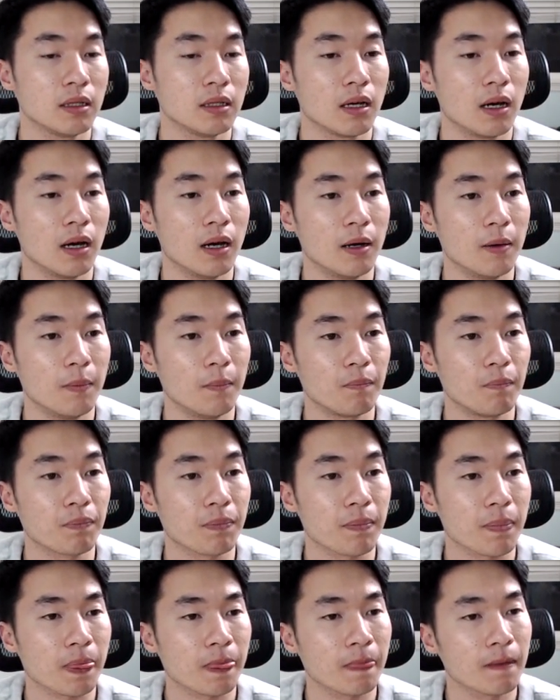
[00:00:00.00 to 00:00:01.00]

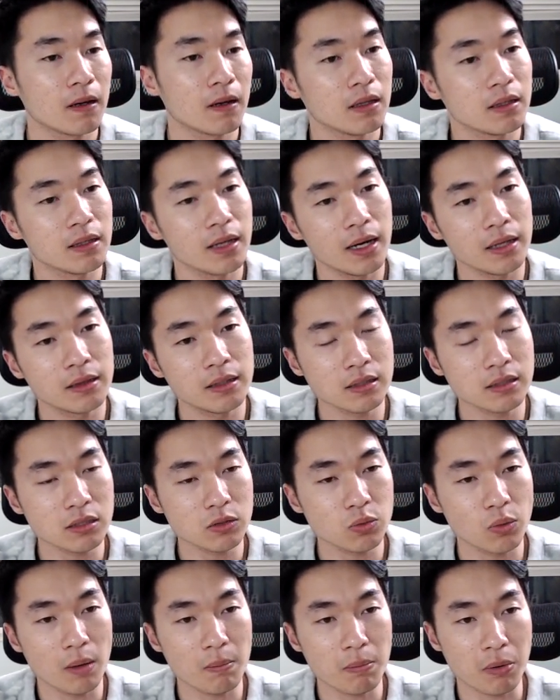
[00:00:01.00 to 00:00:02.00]
Yeah, this is
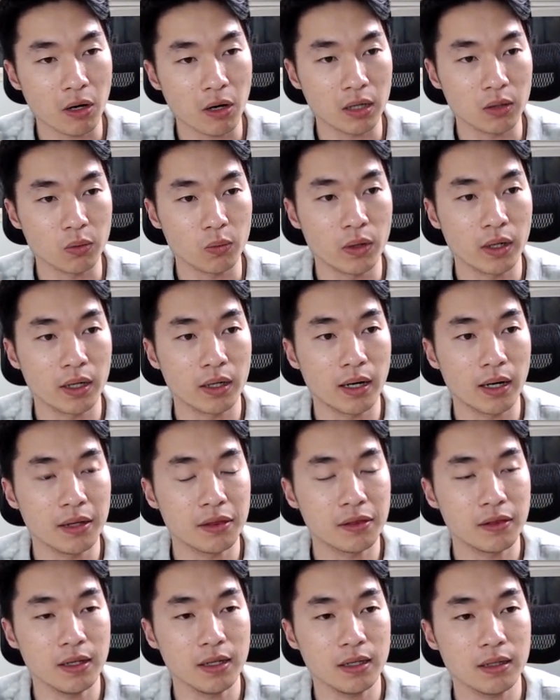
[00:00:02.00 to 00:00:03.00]
one part where I
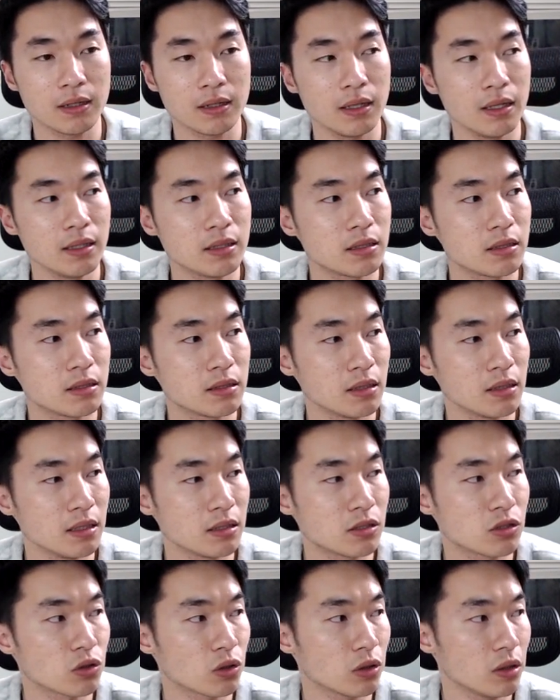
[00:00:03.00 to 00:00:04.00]
think it's
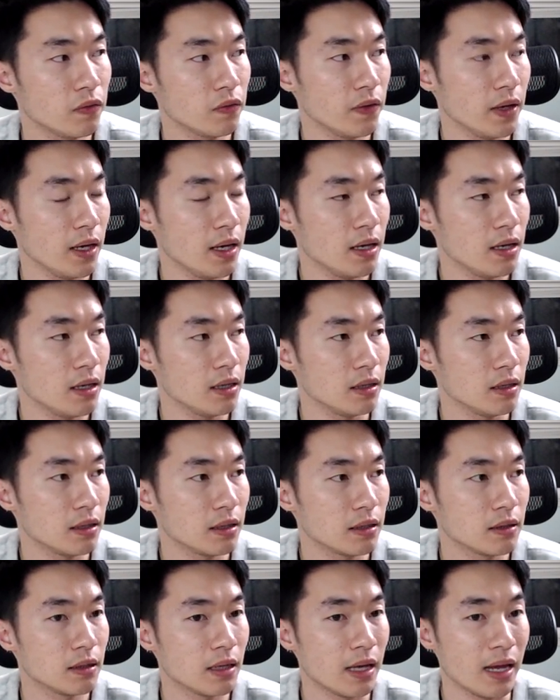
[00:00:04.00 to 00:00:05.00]
sort of a
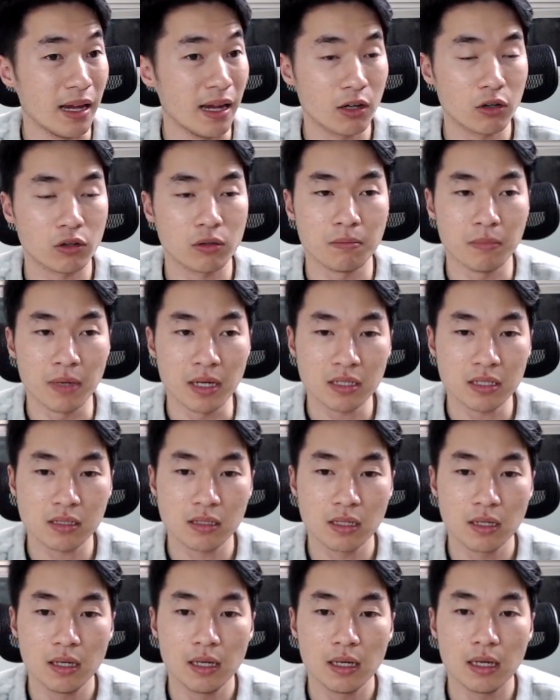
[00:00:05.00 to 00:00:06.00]
hit or miss.
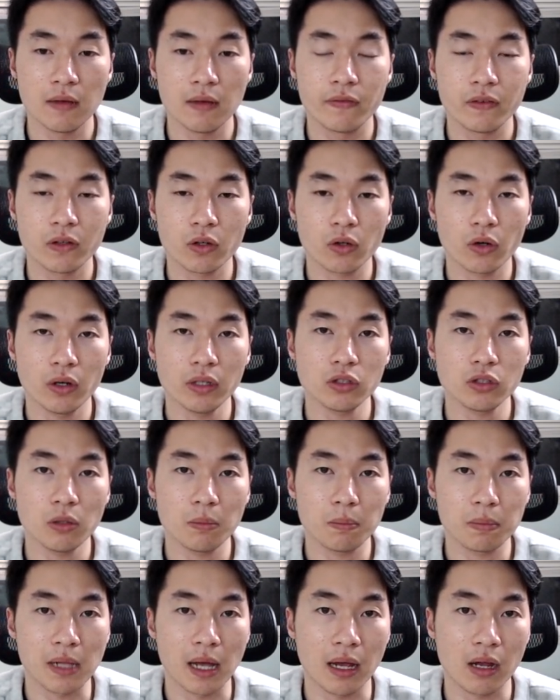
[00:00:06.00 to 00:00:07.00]
If you're going to
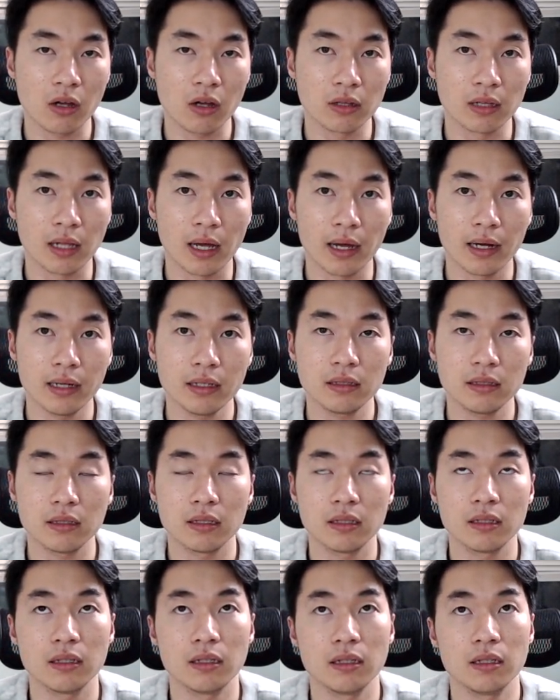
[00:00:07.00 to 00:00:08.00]
apply online,
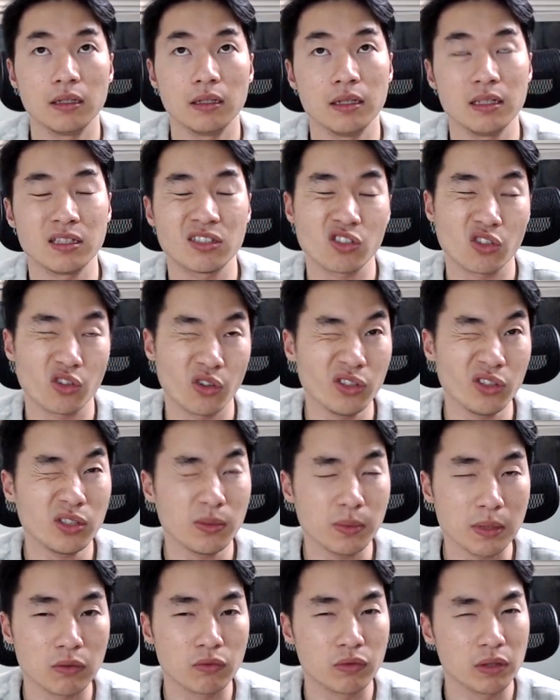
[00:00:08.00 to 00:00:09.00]
it's going to
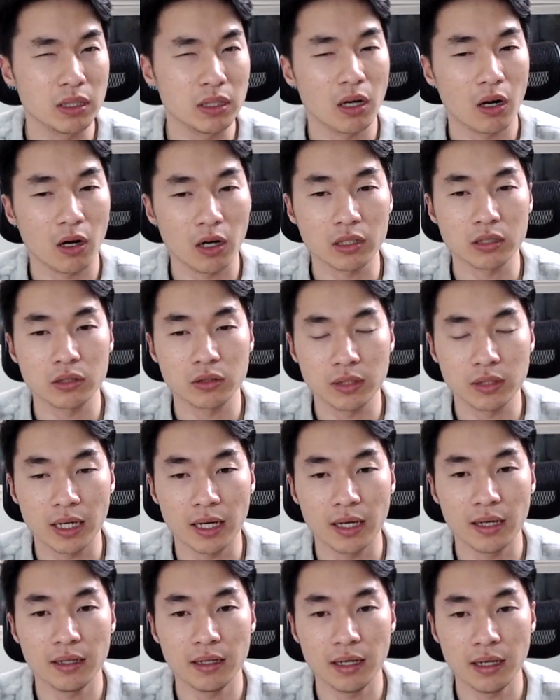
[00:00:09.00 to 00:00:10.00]
be really hard to
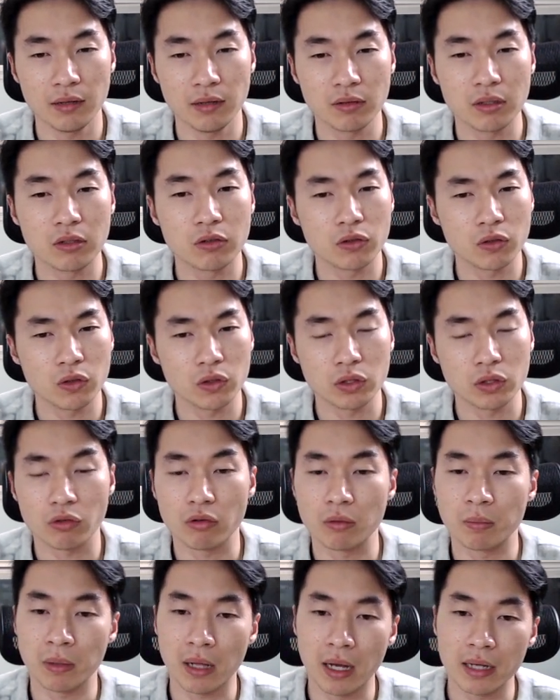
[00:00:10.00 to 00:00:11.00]
get a recruiter to
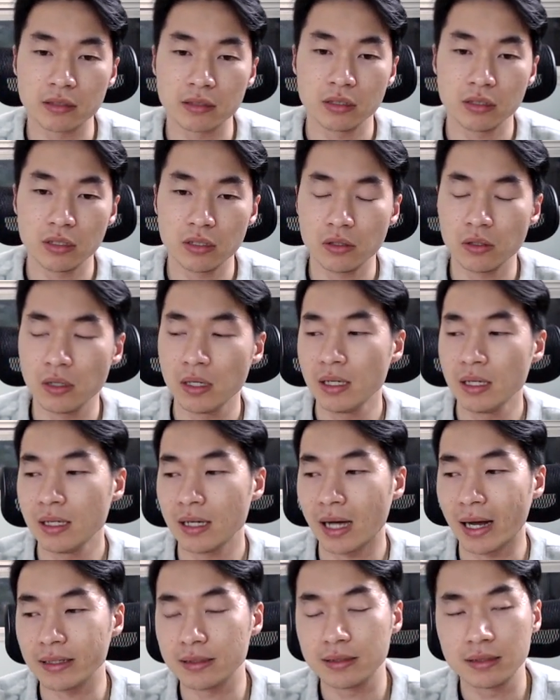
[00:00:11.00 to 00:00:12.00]
reply to you.
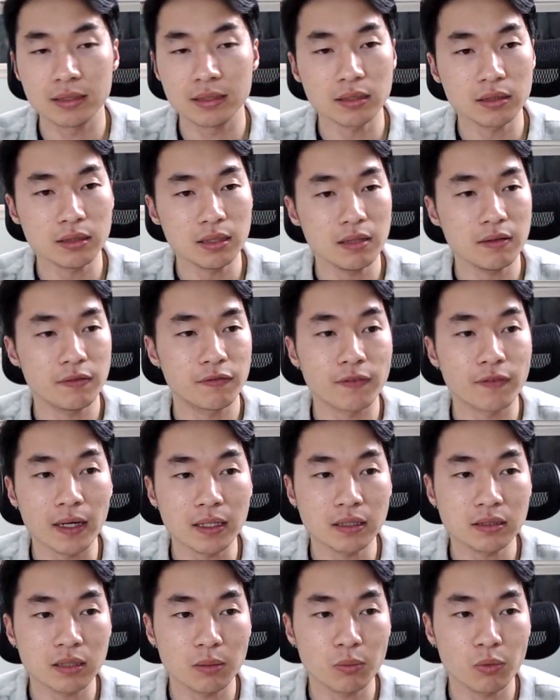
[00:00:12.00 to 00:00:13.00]
Ideally,
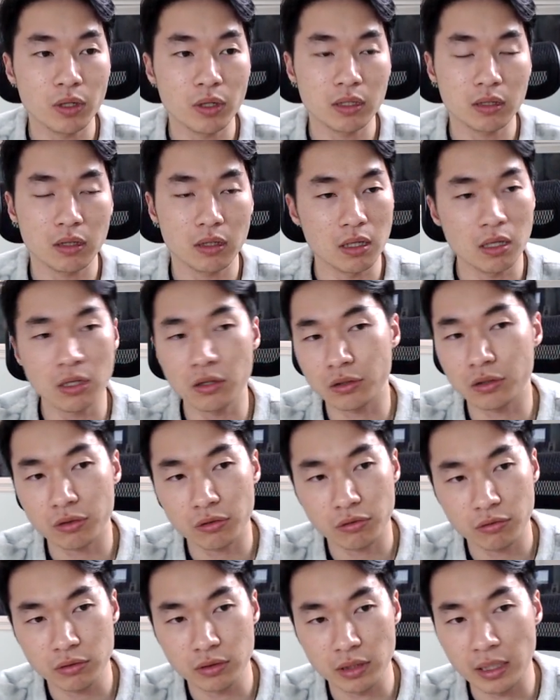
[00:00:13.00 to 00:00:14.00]
find someone either
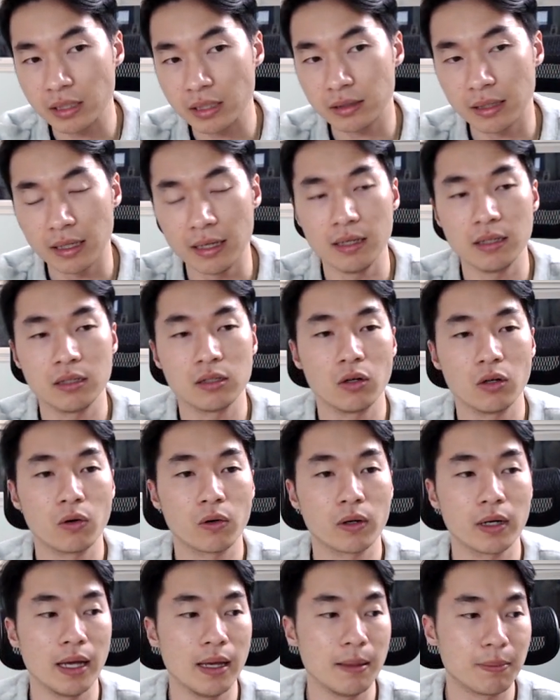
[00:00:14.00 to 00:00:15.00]
through LinkedIn
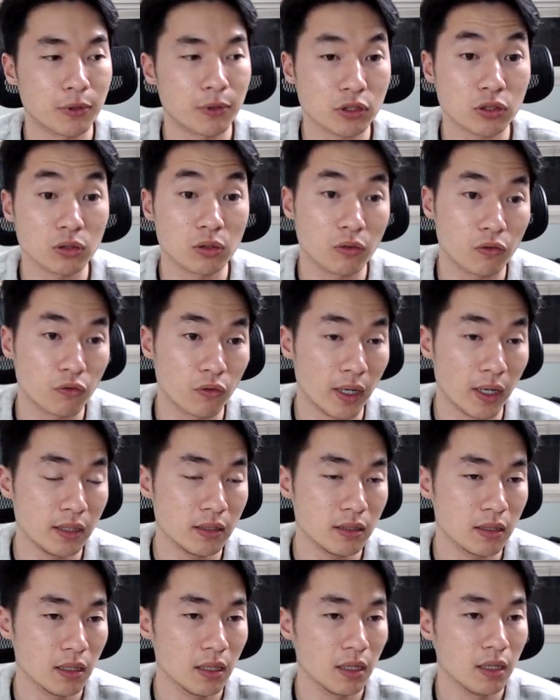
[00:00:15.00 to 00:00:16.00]
or a personal
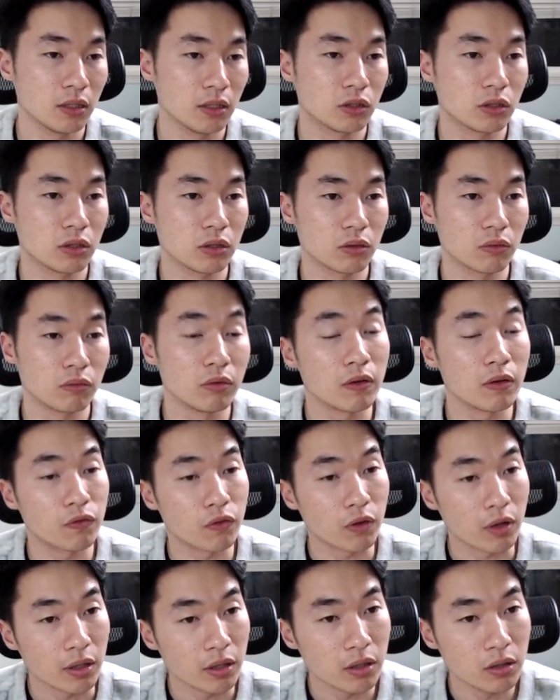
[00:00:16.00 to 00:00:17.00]
friend to
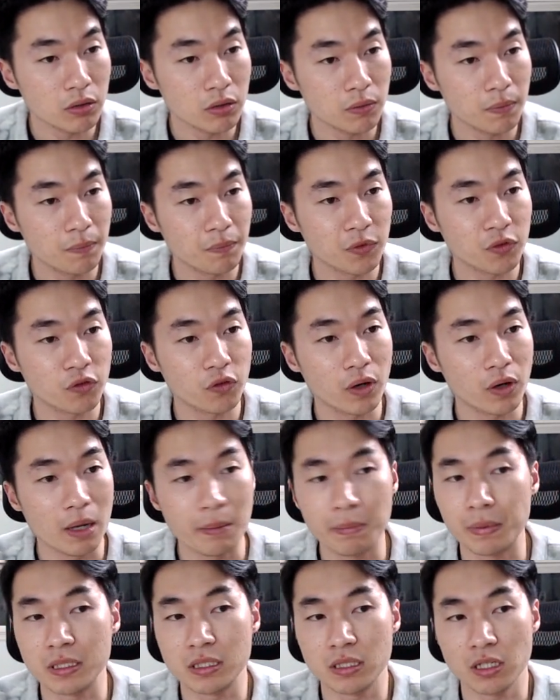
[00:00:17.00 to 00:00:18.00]
refer you for a
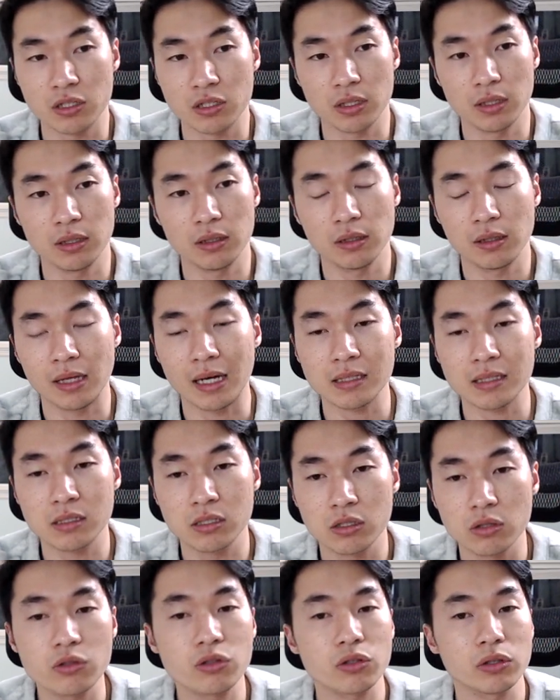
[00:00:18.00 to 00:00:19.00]
position. That's
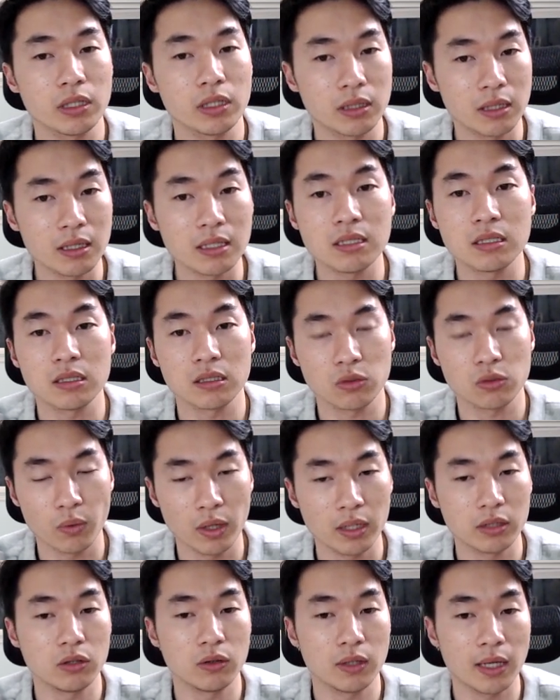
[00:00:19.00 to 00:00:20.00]
usually the easiest
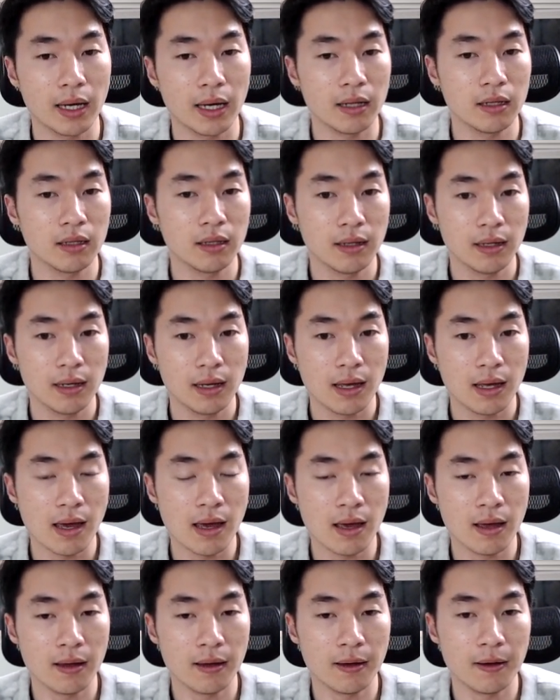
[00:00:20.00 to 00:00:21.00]
way to get
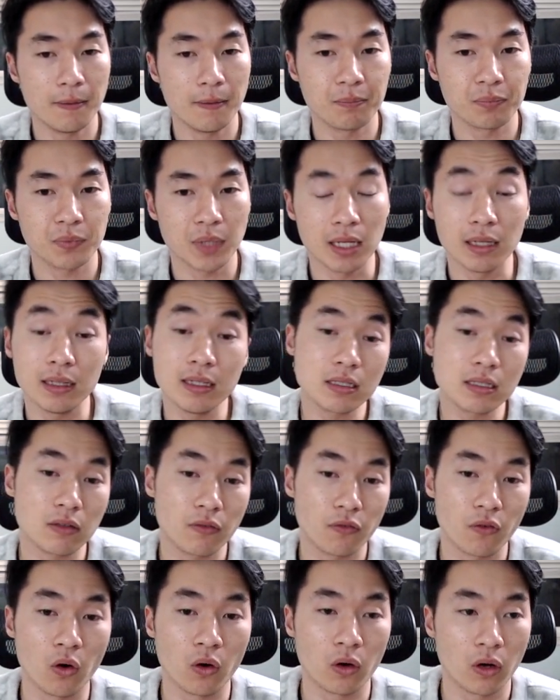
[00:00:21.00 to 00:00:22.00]
at least a
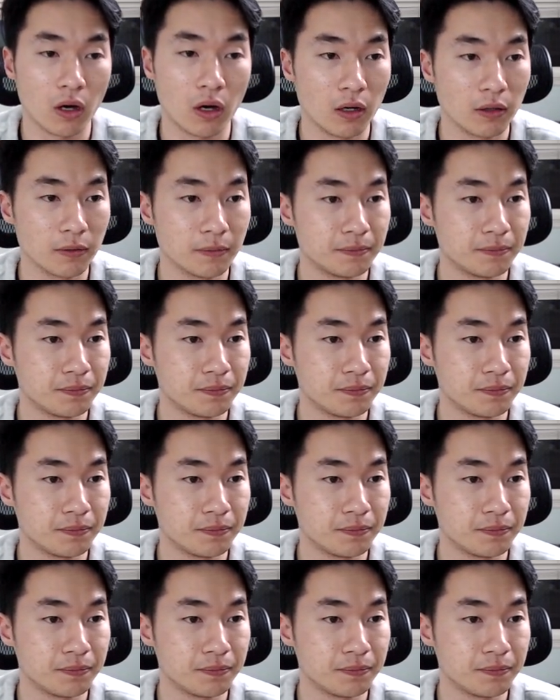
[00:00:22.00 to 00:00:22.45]
phone call.